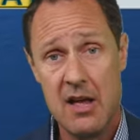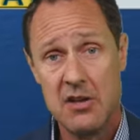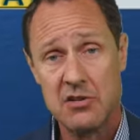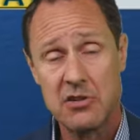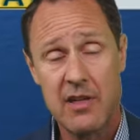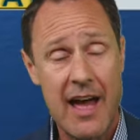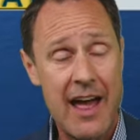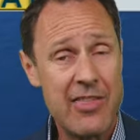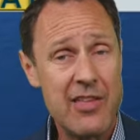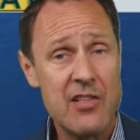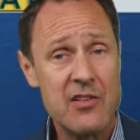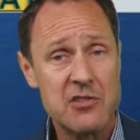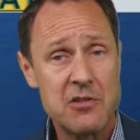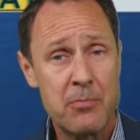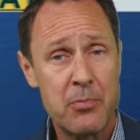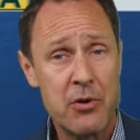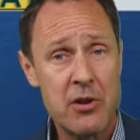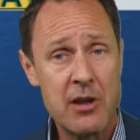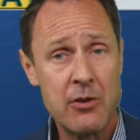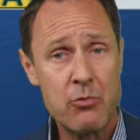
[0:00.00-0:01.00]
So I think this is
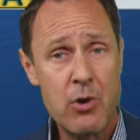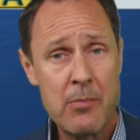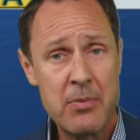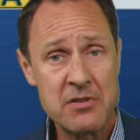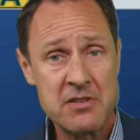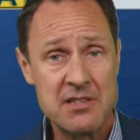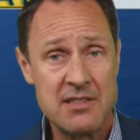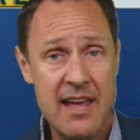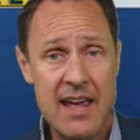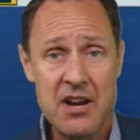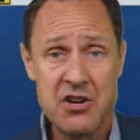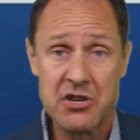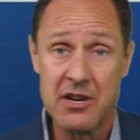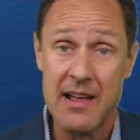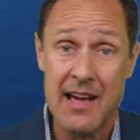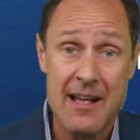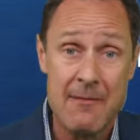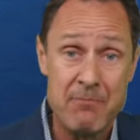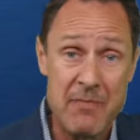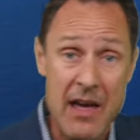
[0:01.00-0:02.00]
a pretty good
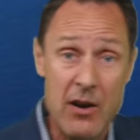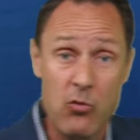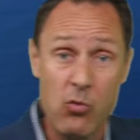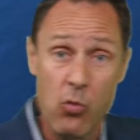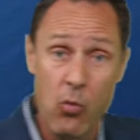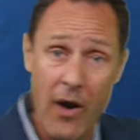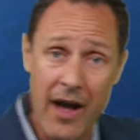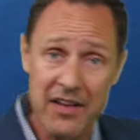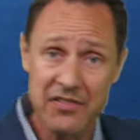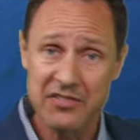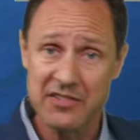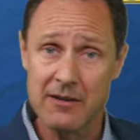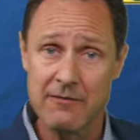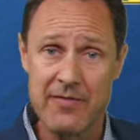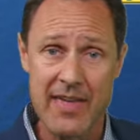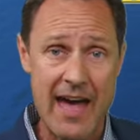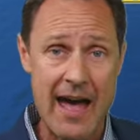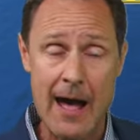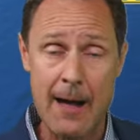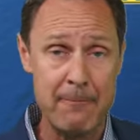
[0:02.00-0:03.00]
representation. And west
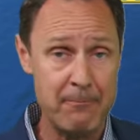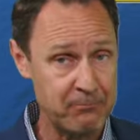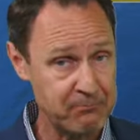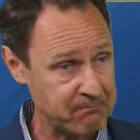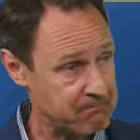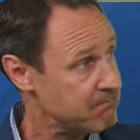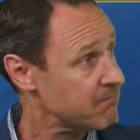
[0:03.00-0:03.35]
of that,